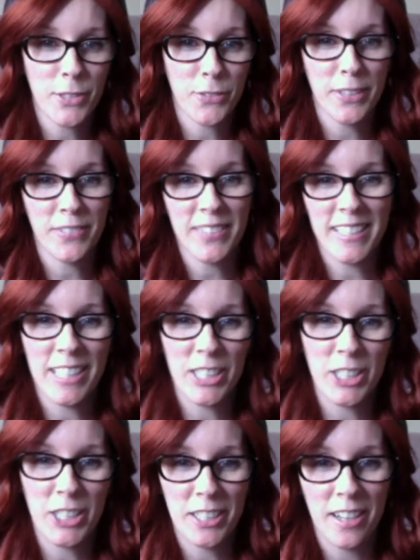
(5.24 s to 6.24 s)
Raven
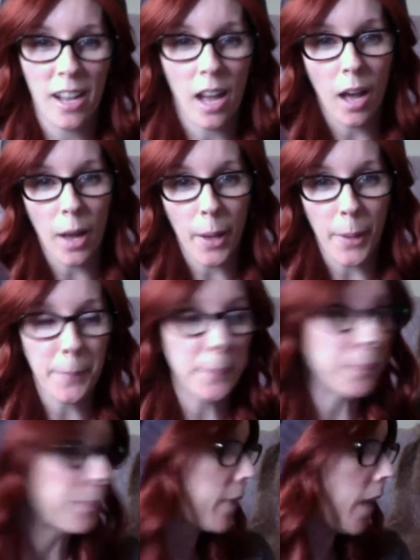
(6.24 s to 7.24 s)
here.
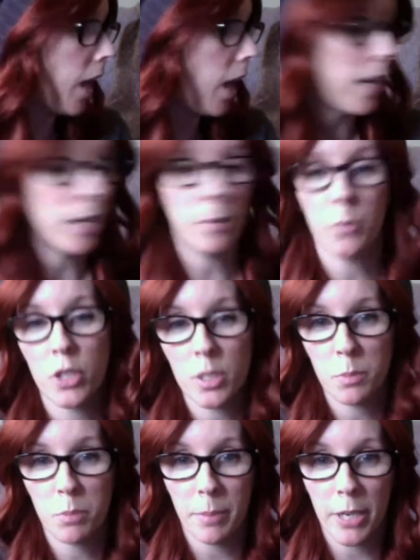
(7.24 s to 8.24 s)
I am
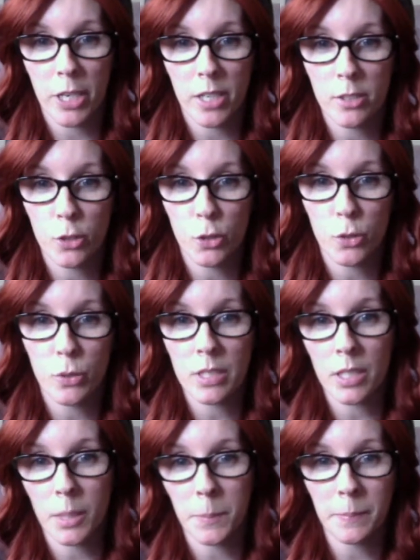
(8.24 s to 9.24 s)
just preparing to do
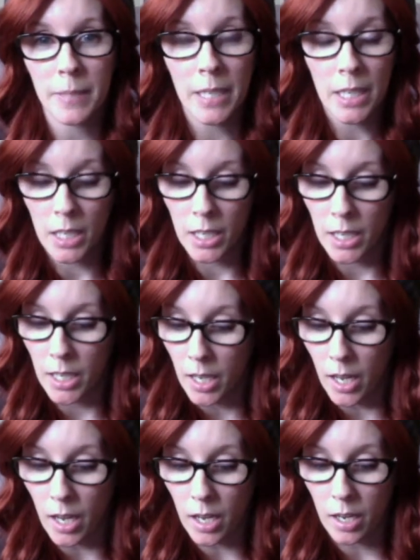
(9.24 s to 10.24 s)
some
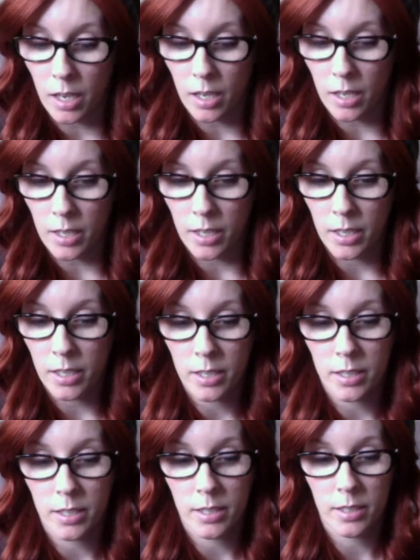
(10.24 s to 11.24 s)
uh,
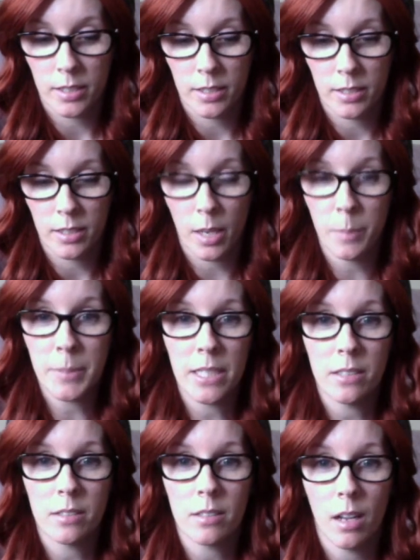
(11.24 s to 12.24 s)

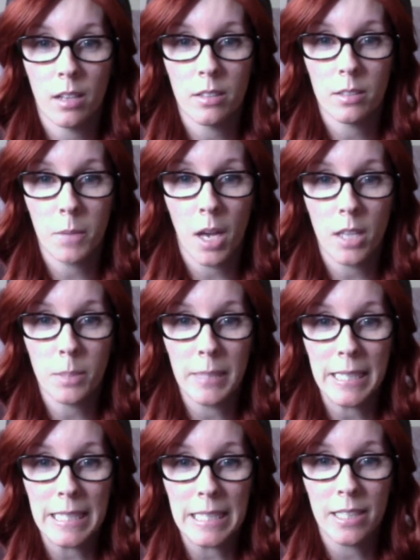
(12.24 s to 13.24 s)
updates on some
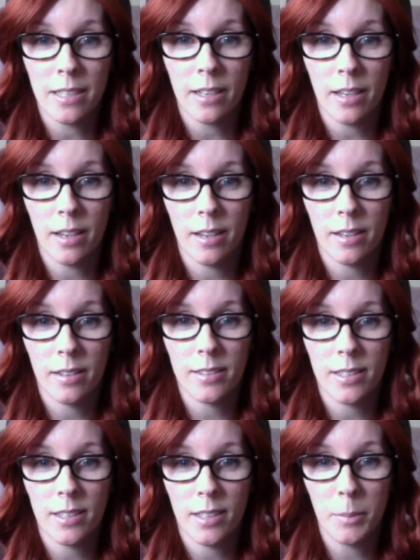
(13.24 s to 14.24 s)
cosplay,
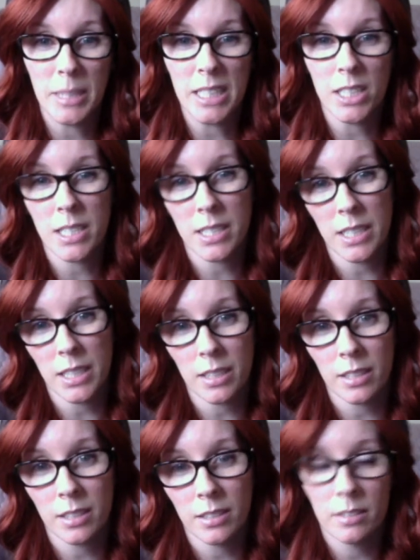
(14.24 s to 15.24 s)
and I'm a little
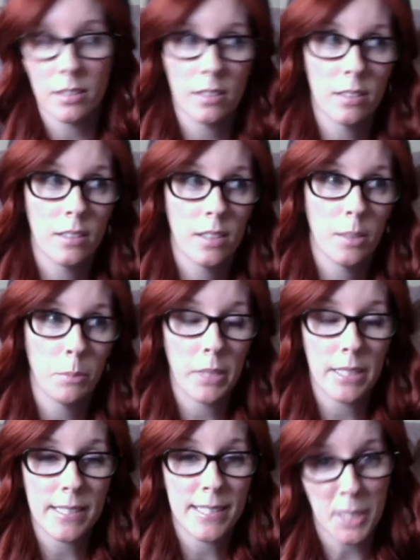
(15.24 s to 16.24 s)
sick.
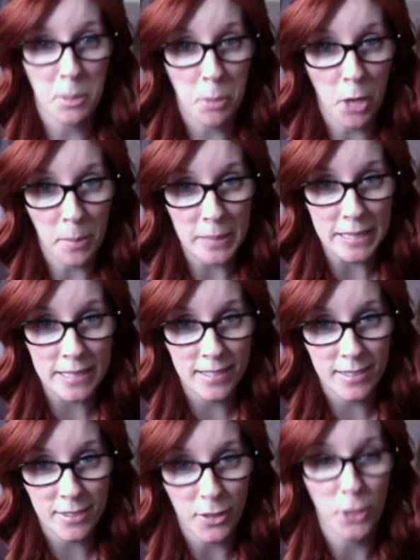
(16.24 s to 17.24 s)
But since I
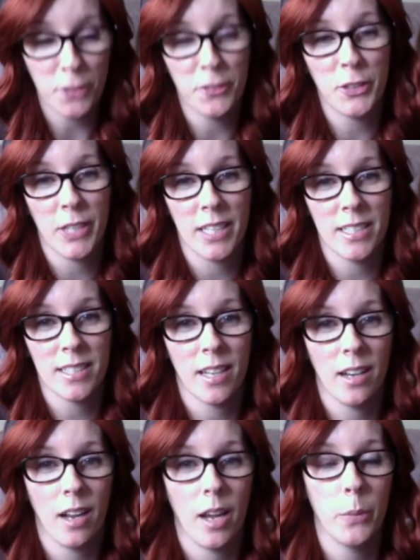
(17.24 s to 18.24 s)
promised all of you guys
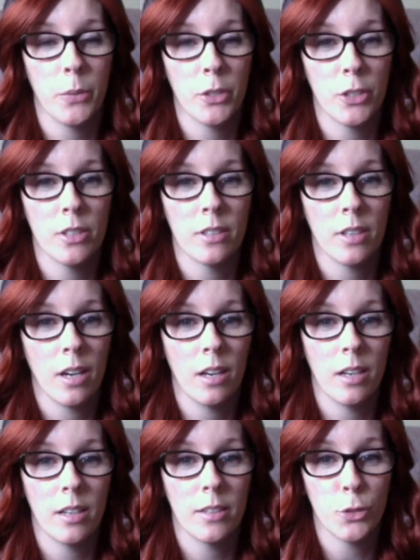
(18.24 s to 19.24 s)
that I would
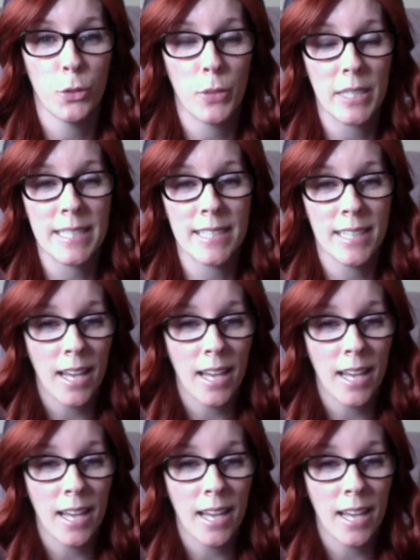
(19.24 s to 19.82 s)
do this,